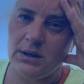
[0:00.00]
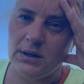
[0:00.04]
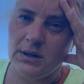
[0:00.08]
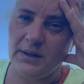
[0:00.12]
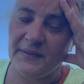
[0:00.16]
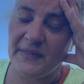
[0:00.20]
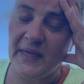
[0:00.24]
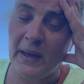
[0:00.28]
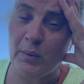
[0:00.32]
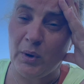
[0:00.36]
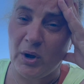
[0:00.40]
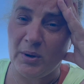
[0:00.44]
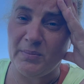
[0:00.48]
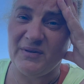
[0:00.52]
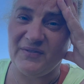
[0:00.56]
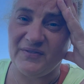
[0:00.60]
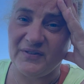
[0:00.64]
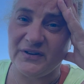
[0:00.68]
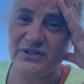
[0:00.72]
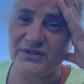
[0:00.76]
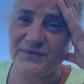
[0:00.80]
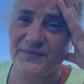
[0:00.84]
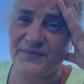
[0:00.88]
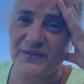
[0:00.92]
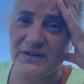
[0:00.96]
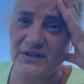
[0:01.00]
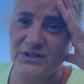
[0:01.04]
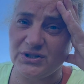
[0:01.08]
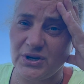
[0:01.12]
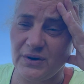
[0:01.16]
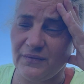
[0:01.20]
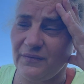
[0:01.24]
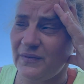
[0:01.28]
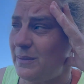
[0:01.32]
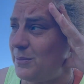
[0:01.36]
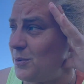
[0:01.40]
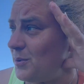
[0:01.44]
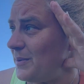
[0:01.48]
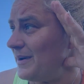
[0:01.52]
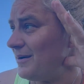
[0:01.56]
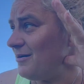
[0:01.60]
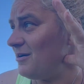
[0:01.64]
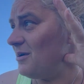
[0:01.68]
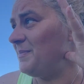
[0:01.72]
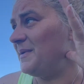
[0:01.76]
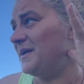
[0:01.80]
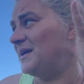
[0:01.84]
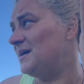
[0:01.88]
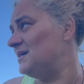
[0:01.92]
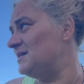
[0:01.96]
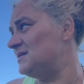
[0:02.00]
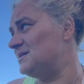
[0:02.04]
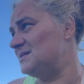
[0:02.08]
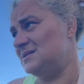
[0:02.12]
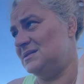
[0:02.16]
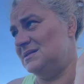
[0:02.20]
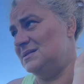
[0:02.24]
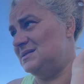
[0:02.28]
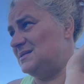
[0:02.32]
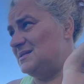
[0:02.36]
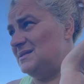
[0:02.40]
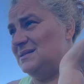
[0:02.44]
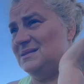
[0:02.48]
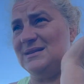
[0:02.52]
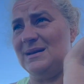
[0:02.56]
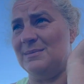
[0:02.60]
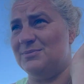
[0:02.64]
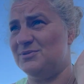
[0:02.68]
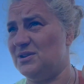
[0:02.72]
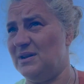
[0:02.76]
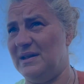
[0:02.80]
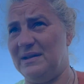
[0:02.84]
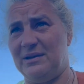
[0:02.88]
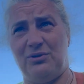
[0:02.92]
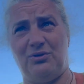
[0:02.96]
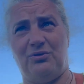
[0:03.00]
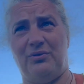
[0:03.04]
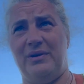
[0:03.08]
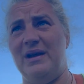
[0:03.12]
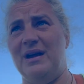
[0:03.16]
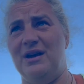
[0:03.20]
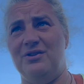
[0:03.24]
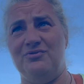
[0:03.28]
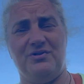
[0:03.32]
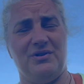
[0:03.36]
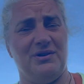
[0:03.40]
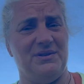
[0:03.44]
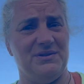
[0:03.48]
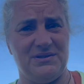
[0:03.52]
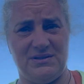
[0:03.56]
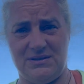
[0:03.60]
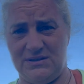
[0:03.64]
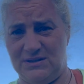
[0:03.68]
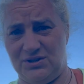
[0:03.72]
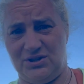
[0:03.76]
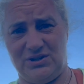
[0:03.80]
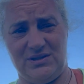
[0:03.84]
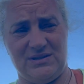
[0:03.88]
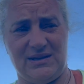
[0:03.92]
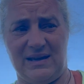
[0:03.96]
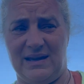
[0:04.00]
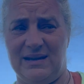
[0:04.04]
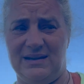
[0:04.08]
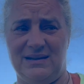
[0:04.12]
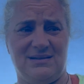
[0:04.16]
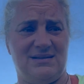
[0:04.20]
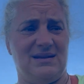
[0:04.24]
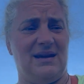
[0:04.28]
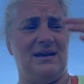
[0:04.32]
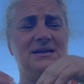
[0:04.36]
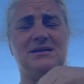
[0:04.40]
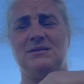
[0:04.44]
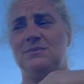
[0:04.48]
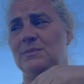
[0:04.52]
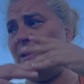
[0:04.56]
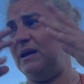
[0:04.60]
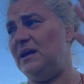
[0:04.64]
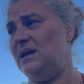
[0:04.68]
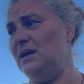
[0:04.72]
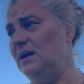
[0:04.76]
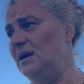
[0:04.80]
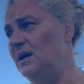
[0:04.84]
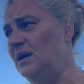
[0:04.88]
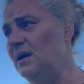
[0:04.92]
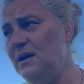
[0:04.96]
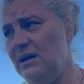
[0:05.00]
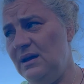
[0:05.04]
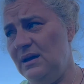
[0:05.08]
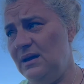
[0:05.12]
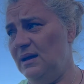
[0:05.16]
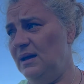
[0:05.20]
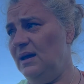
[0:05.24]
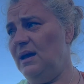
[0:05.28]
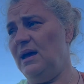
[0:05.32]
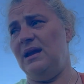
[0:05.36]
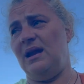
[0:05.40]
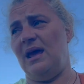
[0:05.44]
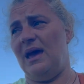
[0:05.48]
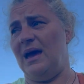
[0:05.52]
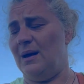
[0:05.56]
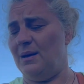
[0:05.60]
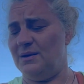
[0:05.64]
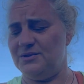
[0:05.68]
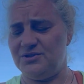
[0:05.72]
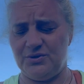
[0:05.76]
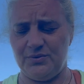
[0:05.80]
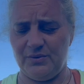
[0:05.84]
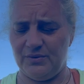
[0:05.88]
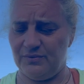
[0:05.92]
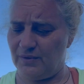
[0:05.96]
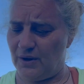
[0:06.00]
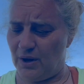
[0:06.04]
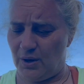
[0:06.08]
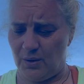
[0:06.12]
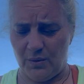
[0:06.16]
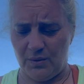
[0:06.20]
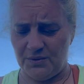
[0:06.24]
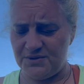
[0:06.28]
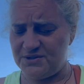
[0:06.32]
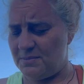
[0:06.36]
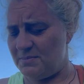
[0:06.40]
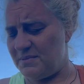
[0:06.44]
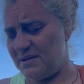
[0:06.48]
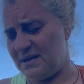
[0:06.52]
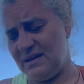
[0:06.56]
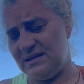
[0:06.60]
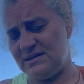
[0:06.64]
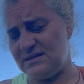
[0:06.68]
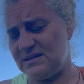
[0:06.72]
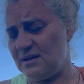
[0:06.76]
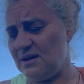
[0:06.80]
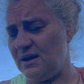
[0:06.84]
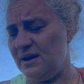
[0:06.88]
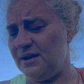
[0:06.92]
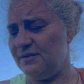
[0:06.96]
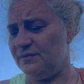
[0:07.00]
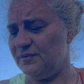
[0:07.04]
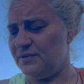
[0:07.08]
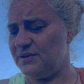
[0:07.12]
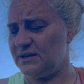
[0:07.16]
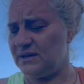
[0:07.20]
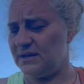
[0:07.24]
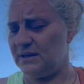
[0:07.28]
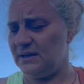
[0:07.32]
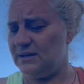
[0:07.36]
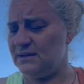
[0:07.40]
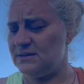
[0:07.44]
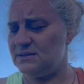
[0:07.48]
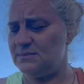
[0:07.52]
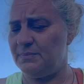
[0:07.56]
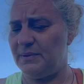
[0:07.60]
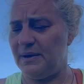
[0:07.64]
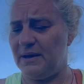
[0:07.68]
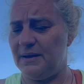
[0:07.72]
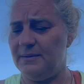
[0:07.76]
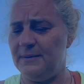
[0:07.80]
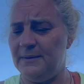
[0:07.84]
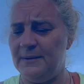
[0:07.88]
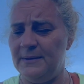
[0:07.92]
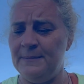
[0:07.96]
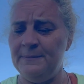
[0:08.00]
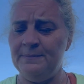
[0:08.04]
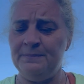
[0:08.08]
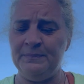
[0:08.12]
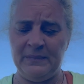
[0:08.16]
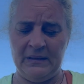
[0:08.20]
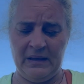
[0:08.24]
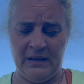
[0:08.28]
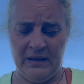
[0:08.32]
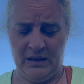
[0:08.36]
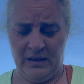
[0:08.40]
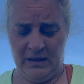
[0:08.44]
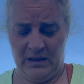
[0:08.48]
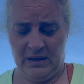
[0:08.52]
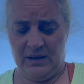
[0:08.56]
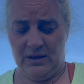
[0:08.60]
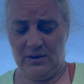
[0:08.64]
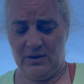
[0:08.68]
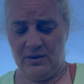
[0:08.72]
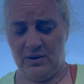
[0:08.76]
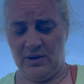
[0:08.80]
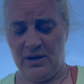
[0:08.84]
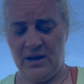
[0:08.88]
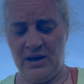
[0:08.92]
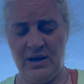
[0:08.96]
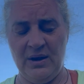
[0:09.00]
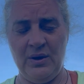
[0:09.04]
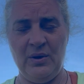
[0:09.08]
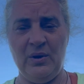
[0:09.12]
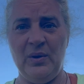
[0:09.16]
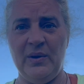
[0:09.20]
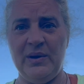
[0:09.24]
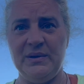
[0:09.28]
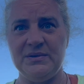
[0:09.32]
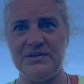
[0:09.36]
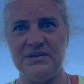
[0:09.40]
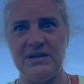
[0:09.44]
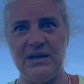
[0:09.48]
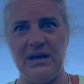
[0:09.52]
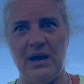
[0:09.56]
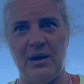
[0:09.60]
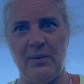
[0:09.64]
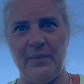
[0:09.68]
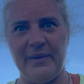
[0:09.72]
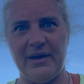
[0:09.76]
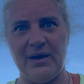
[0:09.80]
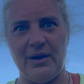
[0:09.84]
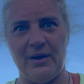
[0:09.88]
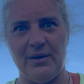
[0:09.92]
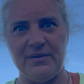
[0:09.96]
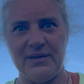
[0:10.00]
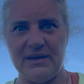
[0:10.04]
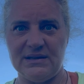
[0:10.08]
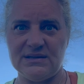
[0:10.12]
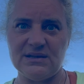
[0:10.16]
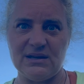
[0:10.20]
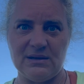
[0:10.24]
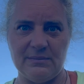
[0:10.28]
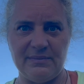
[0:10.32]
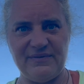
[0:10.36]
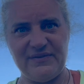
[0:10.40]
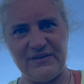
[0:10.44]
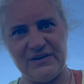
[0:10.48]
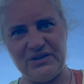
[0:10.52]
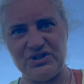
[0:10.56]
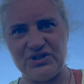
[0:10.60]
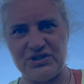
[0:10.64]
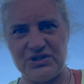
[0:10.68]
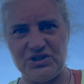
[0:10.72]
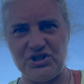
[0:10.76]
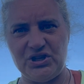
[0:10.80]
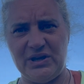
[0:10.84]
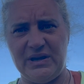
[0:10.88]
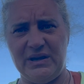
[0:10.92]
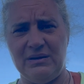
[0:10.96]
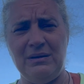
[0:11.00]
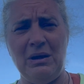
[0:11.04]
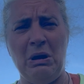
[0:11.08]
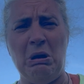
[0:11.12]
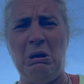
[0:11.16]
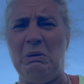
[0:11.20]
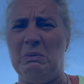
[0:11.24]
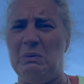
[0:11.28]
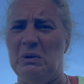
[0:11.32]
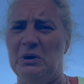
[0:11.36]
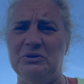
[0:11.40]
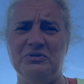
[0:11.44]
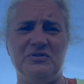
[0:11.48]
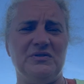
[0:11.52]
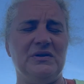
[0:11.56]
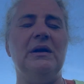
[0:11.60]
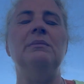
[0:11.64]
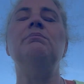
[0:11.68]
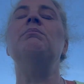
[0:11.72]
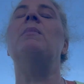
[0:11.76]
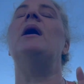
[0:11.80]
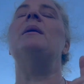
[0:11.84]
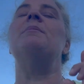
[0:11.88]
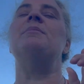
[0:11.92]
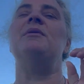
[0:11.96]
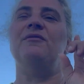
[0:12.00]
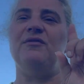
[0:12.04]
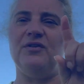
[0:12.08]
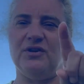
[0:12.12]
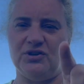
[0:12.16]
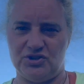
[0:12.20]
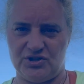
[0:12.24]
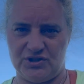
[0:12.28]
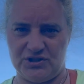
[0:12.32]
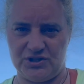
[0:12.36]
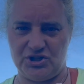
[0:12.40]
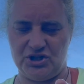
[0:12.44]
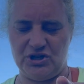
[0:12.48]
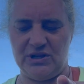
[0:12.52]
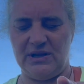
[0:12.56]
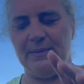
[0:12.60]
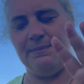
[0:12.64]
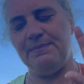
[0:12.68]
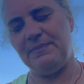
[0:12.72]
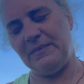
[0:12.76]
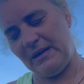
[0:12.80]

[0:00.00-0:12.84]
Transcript: that won't be finished at February because it's up to like 300 odd stitches and it takes me an hour to do a row or something. It's kind of ridiculous, but we'll see how we go. That's going to be finished this year. No, it won't. It might be finished this year.